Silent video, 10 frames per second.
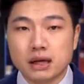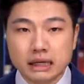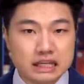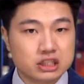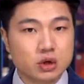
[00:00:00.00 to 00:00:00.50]

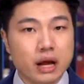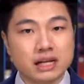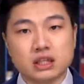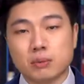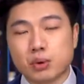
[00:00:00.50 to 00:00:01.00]
Keystone
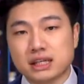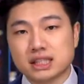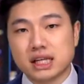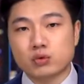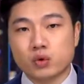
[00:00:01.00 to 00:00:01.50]
XL
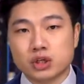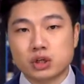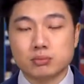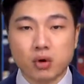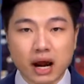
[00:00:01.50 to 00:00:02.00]
President
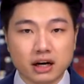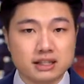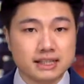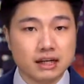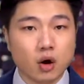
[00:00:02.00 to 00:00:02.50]
Richard Pryor
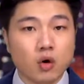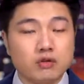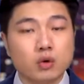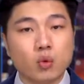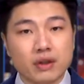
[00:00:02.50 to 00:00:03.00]
said
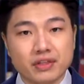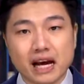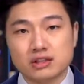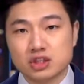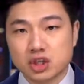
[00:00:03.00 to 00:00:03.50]
over
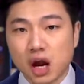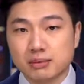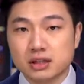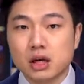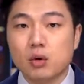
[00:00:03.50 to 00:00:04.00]
1,000 jobs